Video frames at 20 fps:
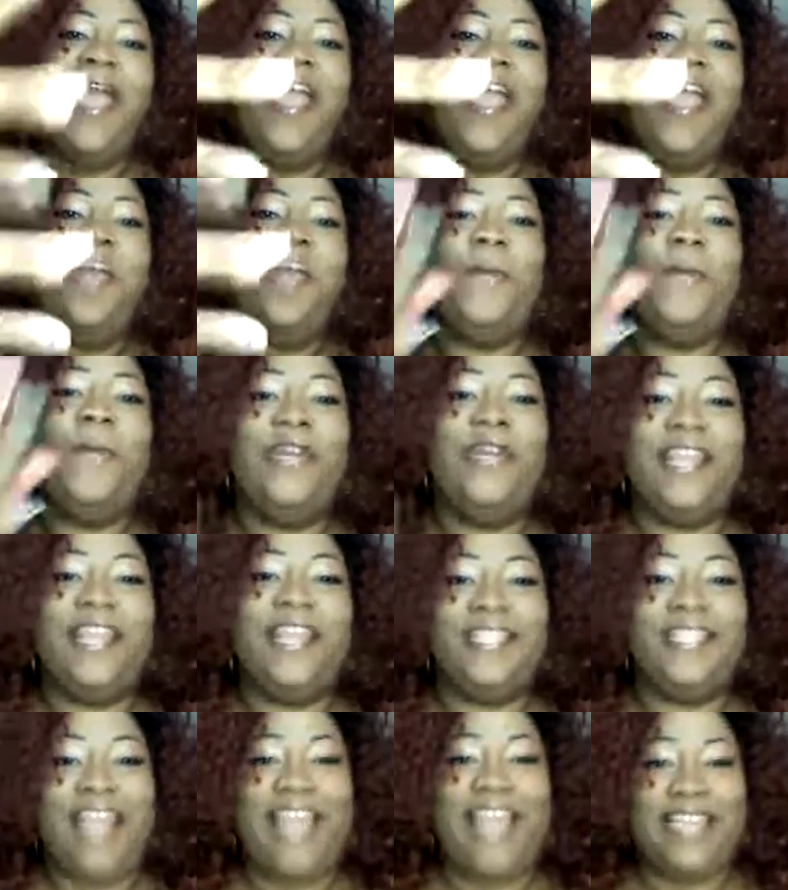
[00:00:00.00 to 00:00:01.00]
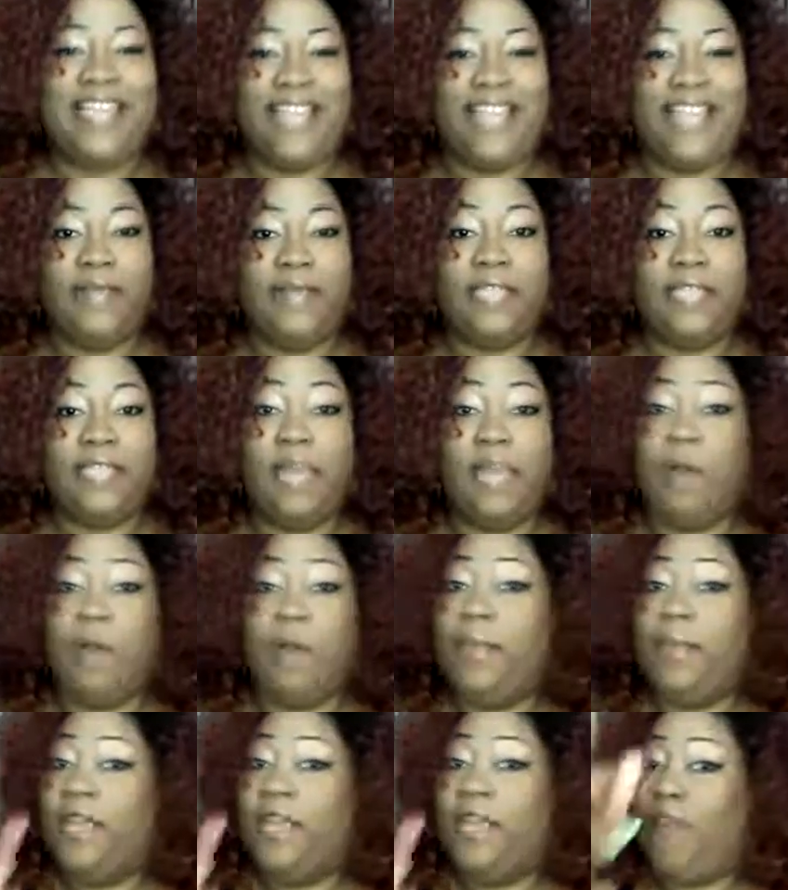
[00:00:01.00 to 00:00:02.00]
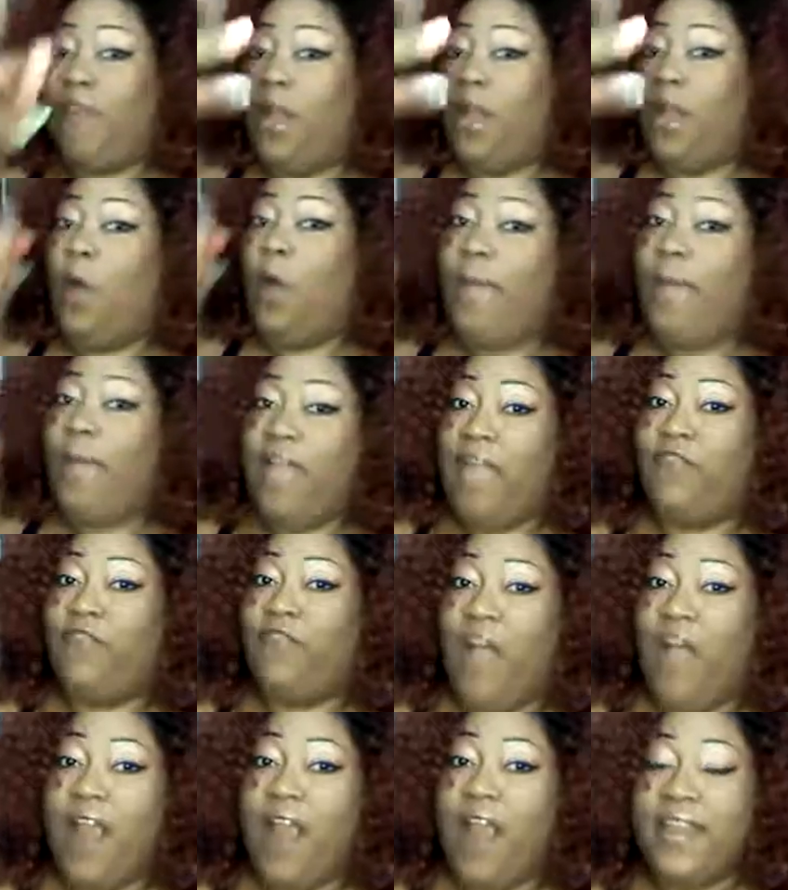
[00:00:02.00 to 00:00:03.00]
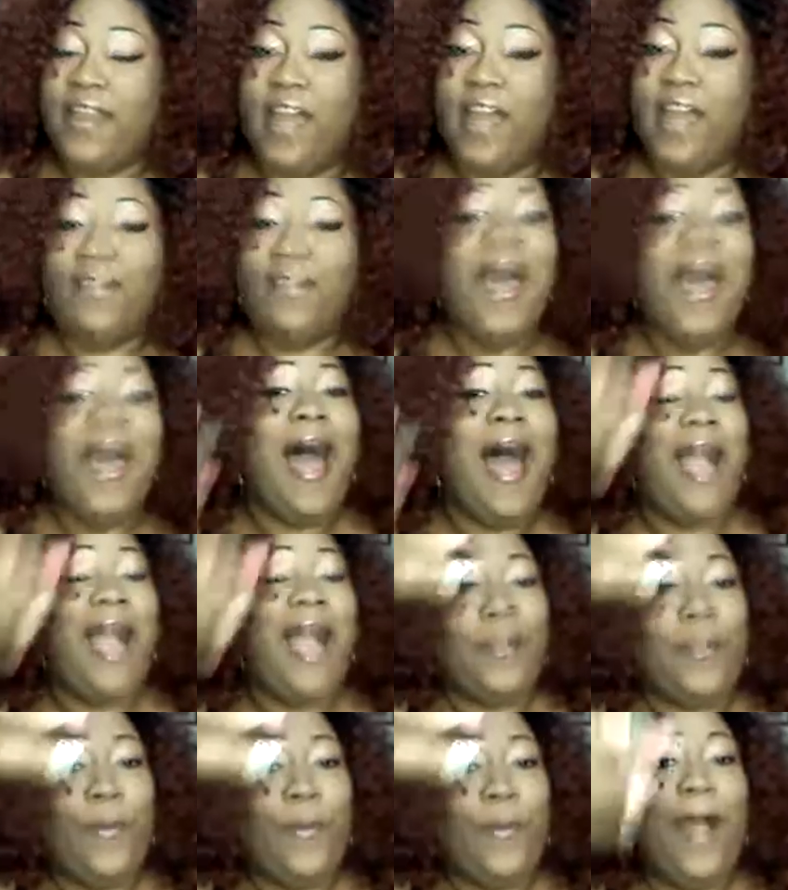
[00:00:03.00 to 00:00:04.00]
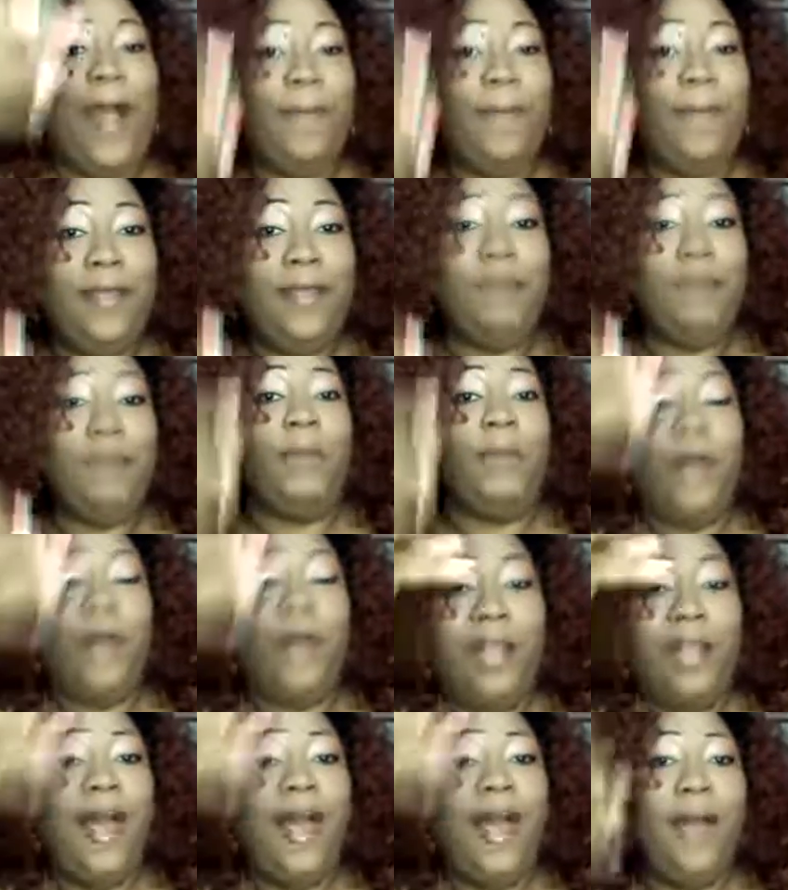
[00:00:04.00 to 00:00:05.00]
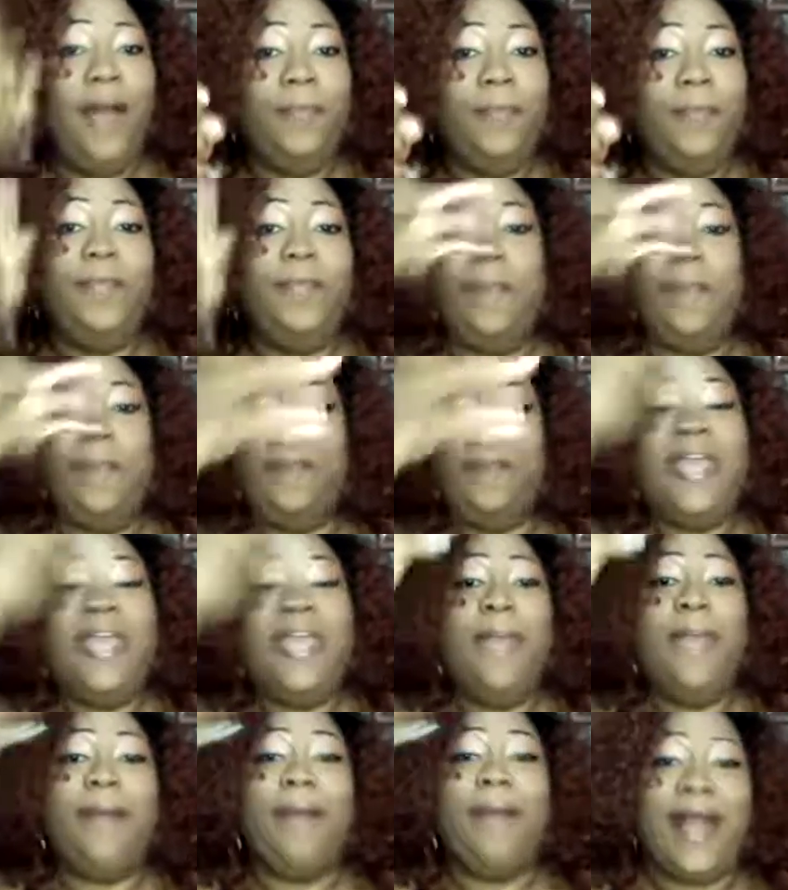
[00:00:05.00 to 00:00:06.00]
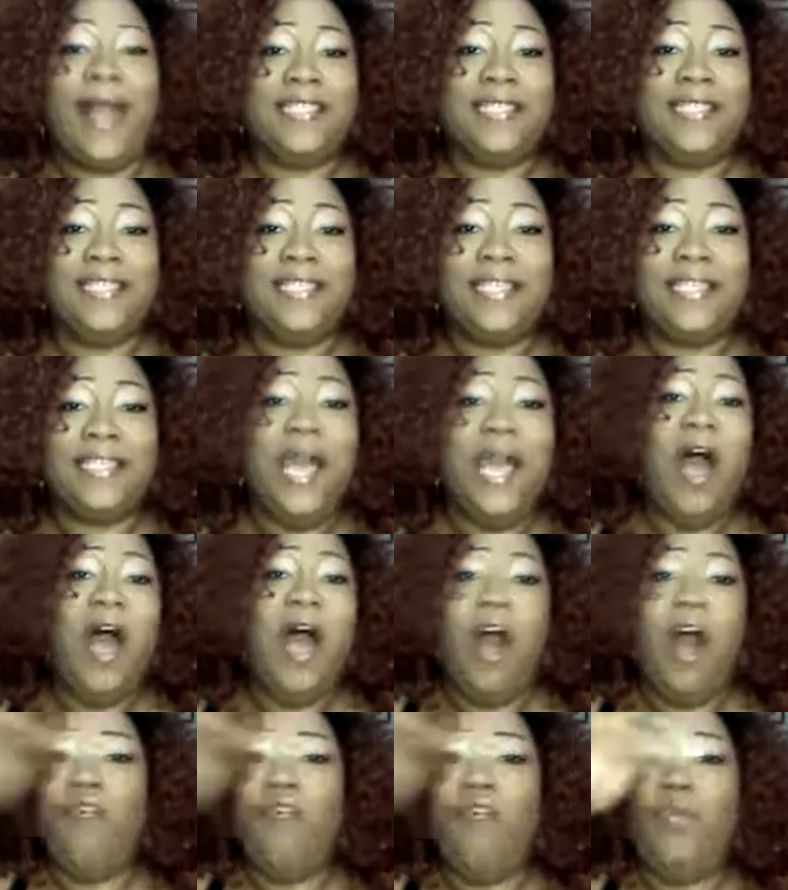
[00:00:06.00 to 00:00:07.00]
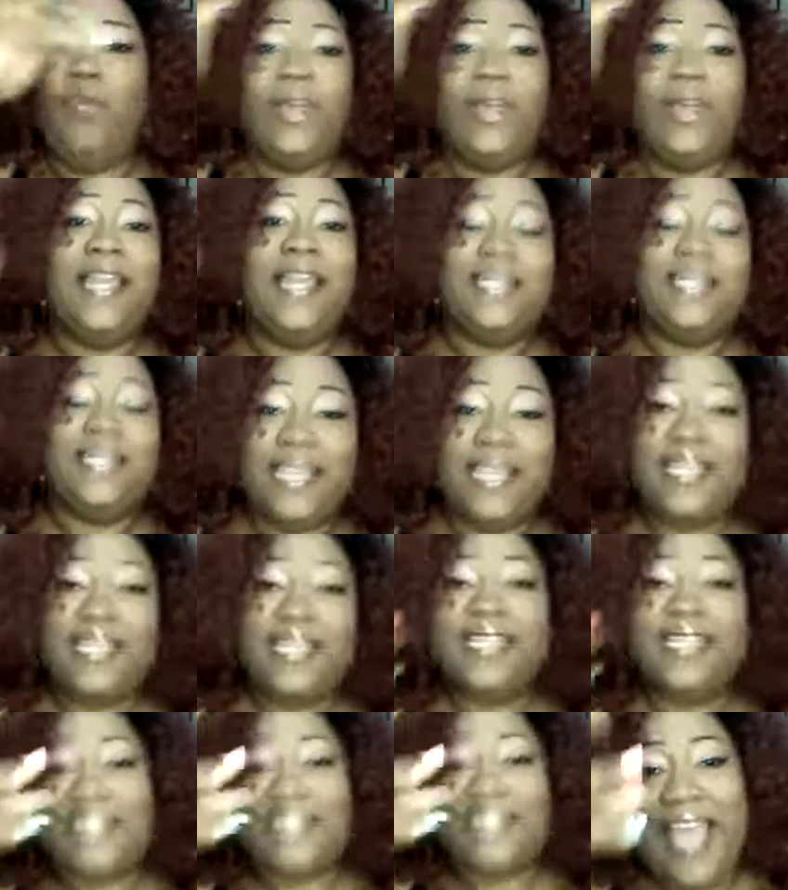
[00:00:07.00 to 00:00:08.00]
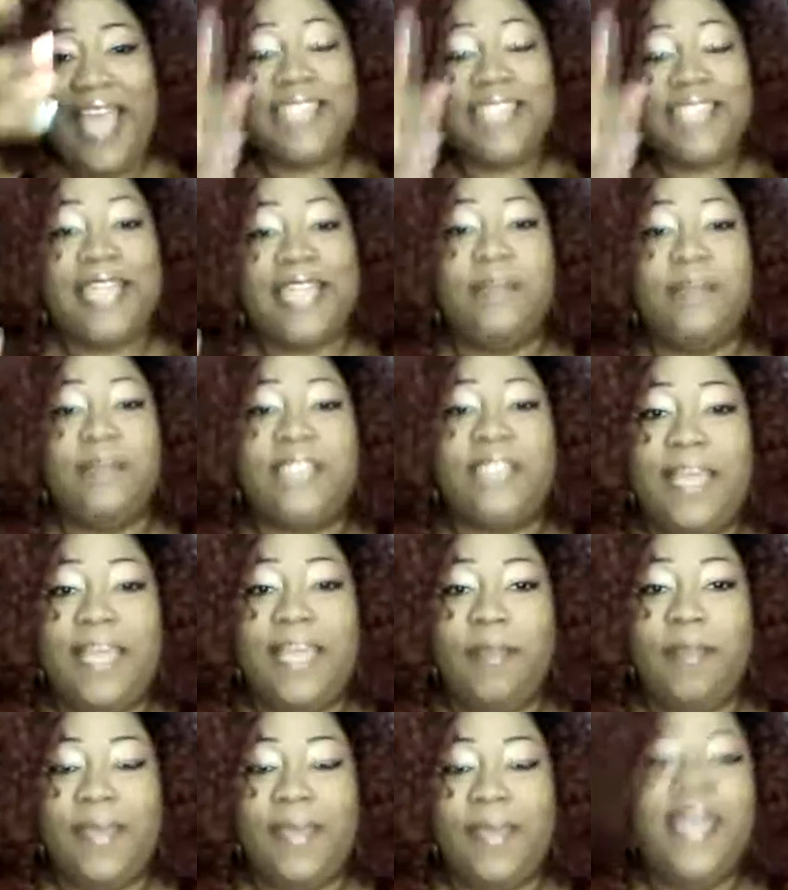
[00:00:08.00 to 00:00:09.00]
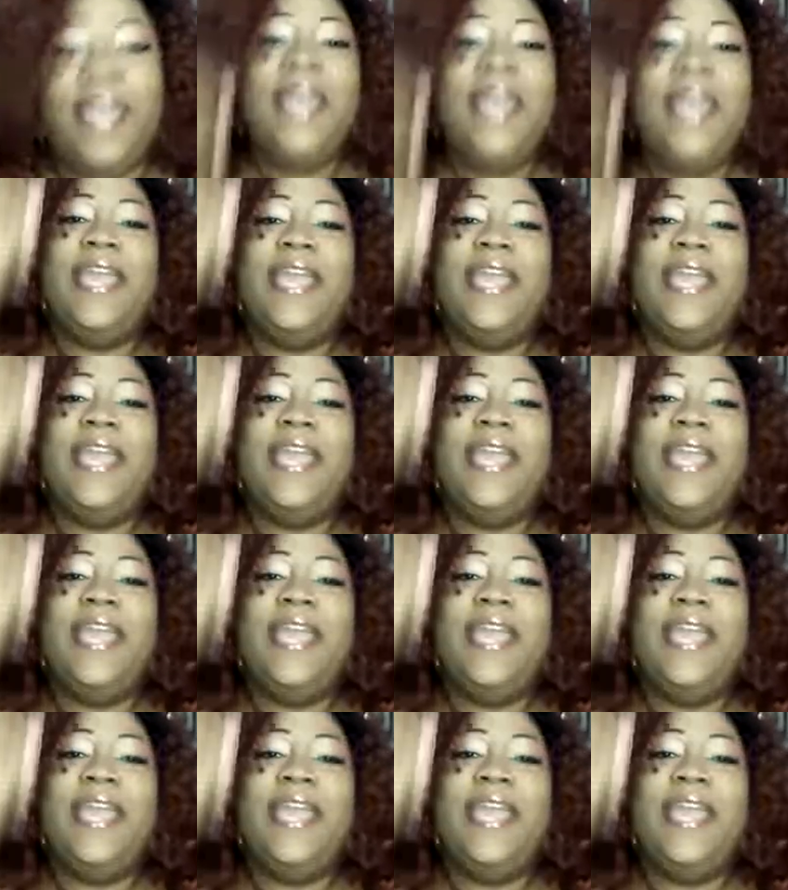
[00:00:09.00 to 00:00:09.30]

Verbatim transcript: he pulled the exact same scheme on me. If I go back far enough, I could probably pull up the inboxes of when he did the exact same scheme to me.